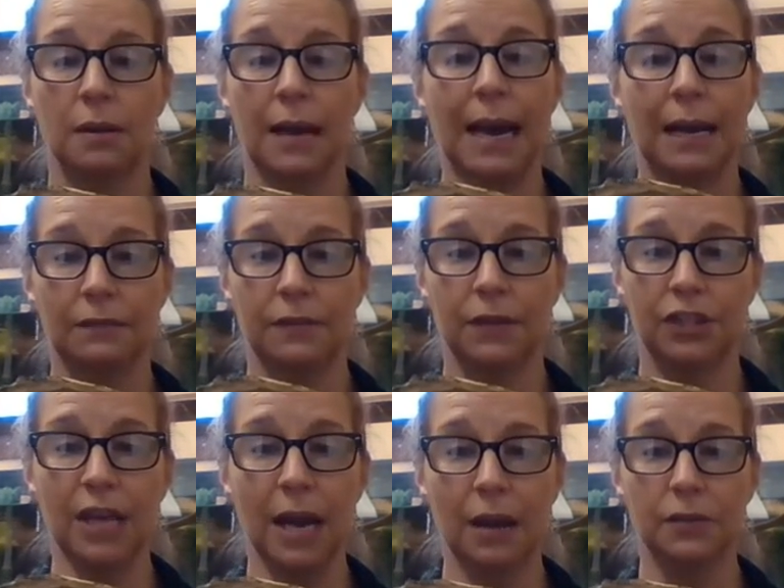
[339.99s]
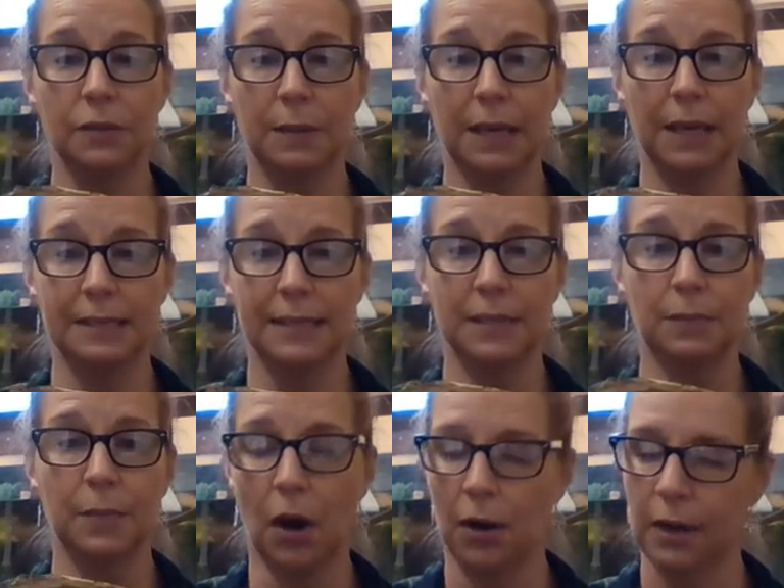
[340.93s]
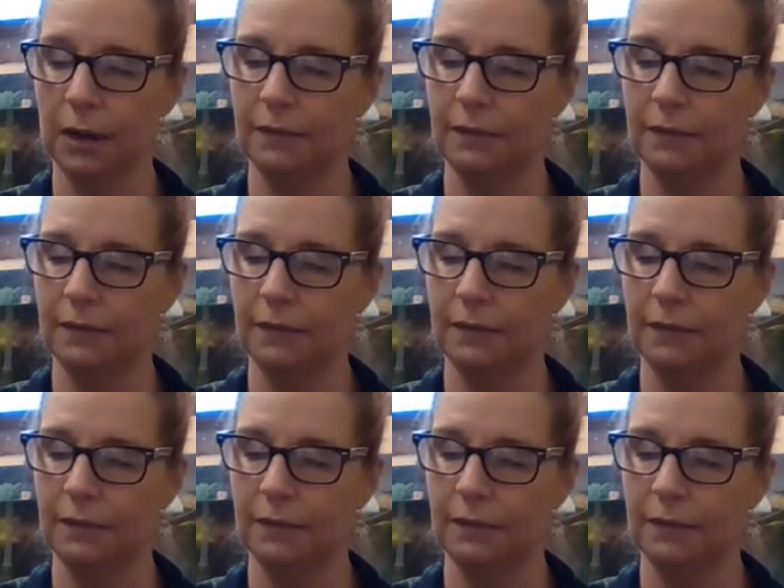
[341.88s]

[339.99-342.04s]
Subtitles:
out of their shells because it's part